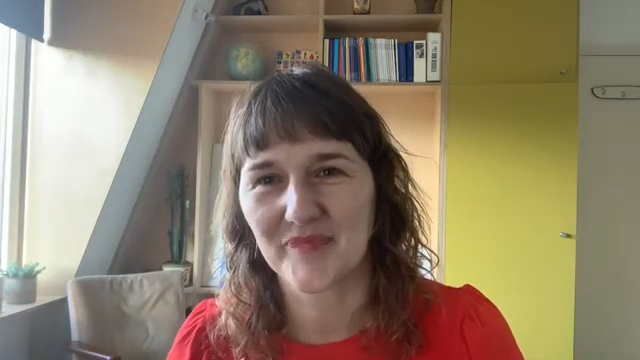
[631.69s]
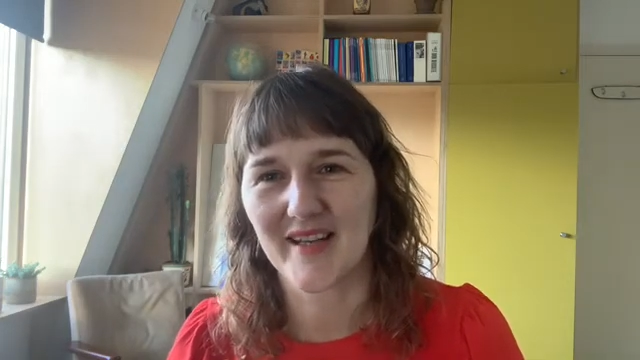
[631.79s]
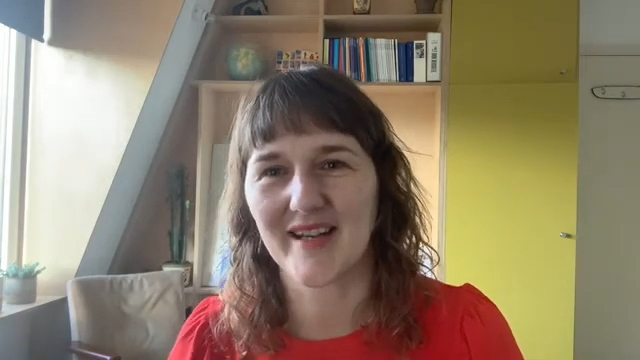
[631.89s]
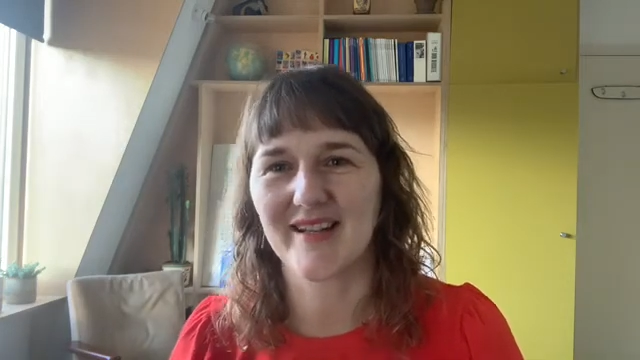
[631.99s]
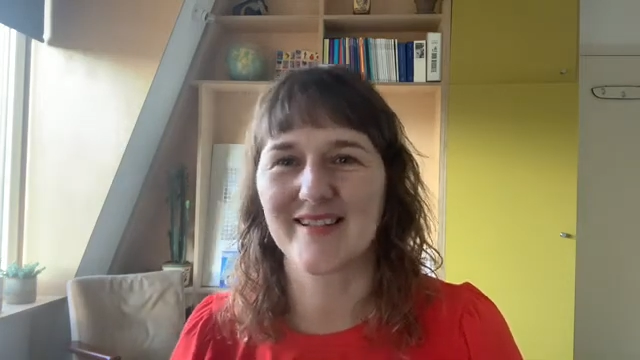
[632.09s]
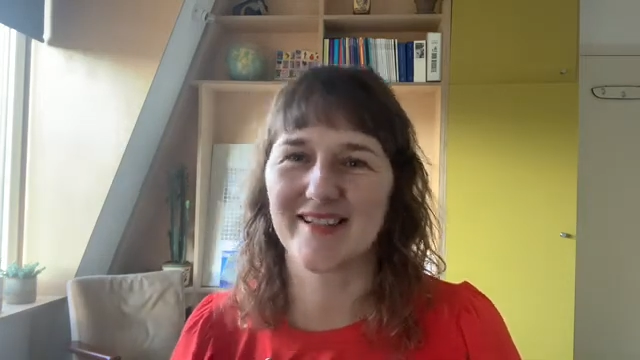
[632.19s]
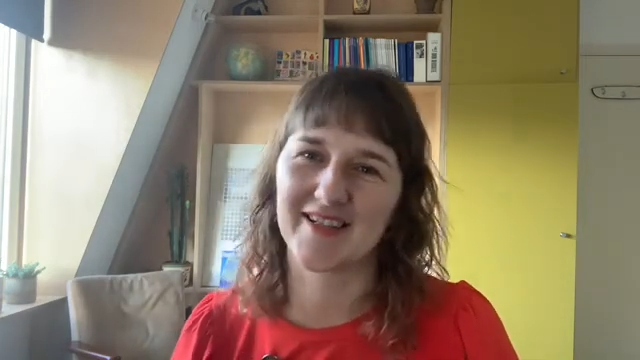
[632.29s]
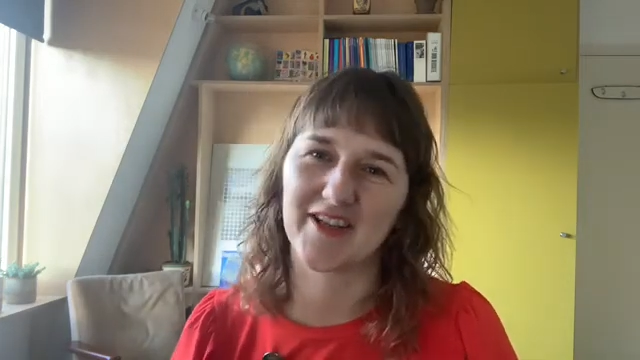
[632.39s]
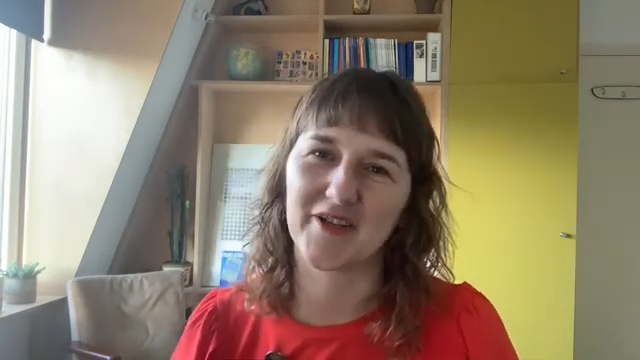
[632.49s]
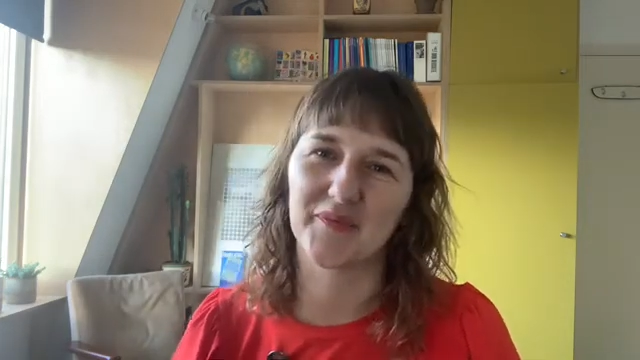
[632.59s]
and I'll see
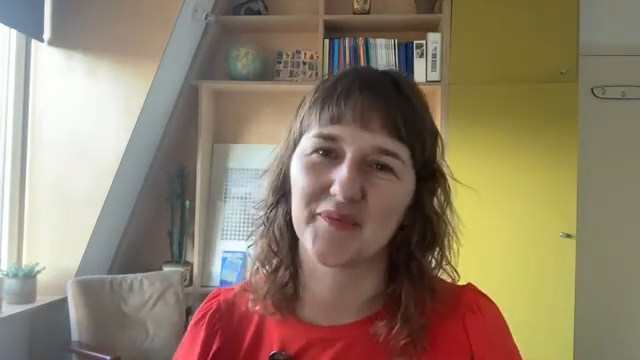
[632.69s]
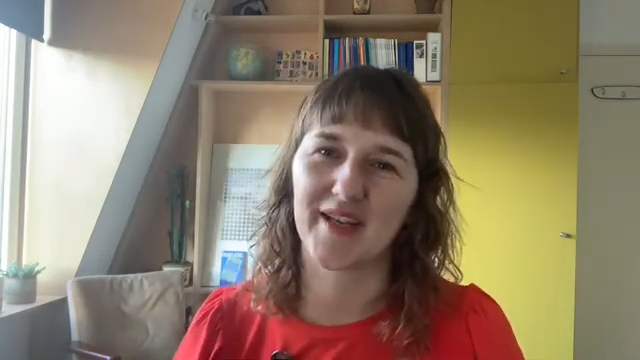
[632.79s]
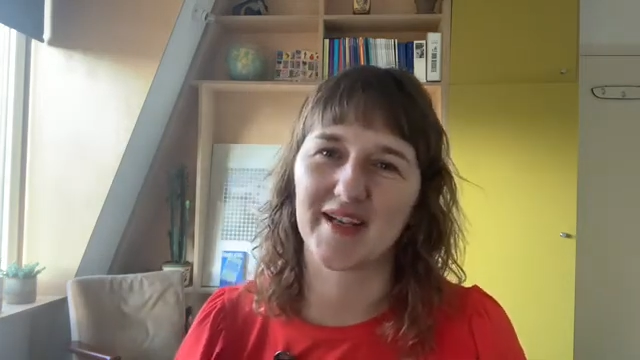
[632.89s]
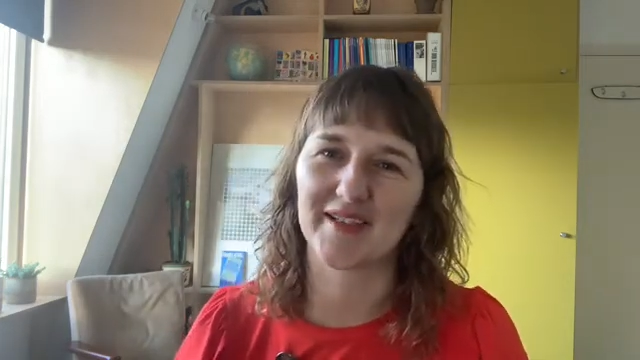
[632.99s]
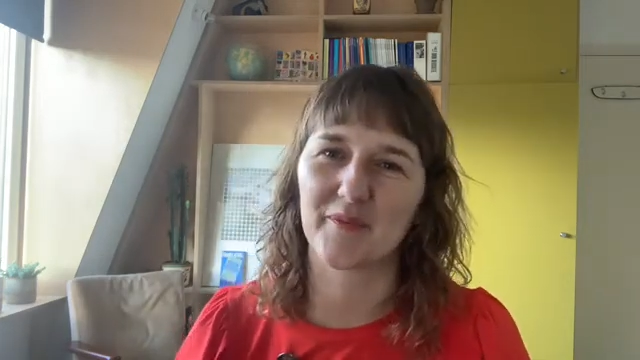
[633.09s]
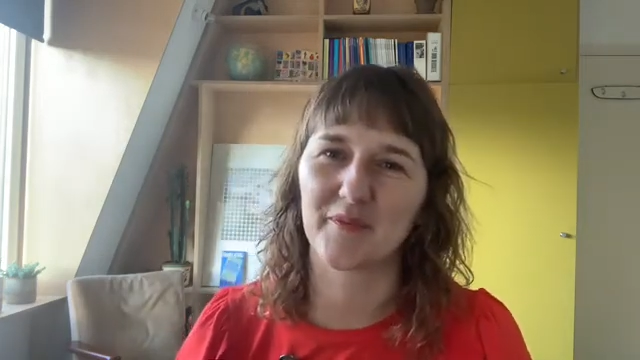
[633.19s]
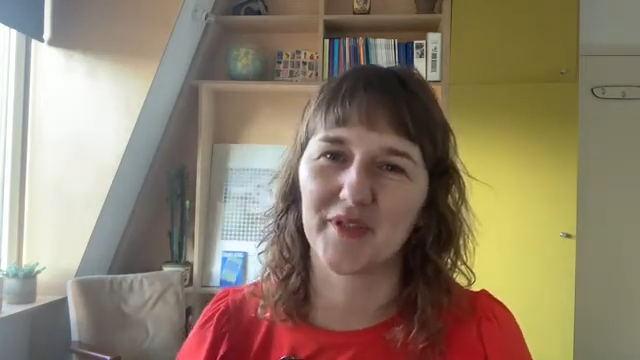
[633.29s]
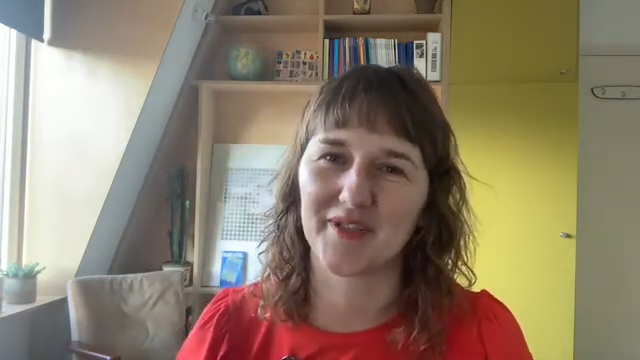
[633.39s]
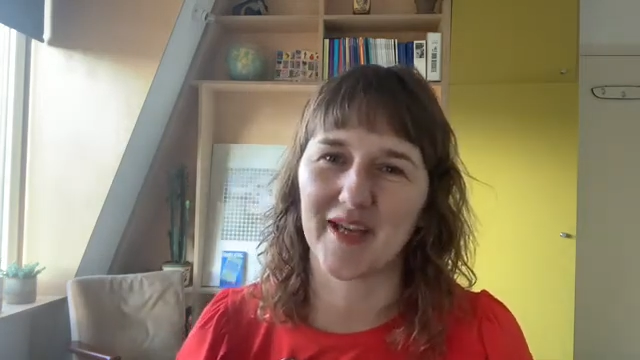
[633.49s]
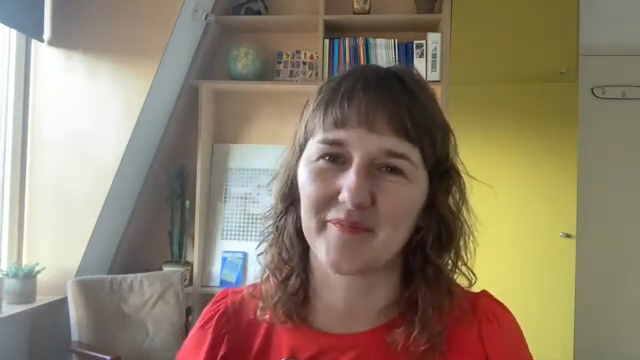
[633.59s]
you next
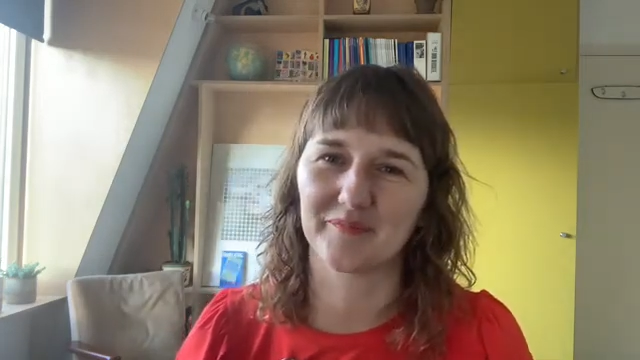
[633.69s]
Monday.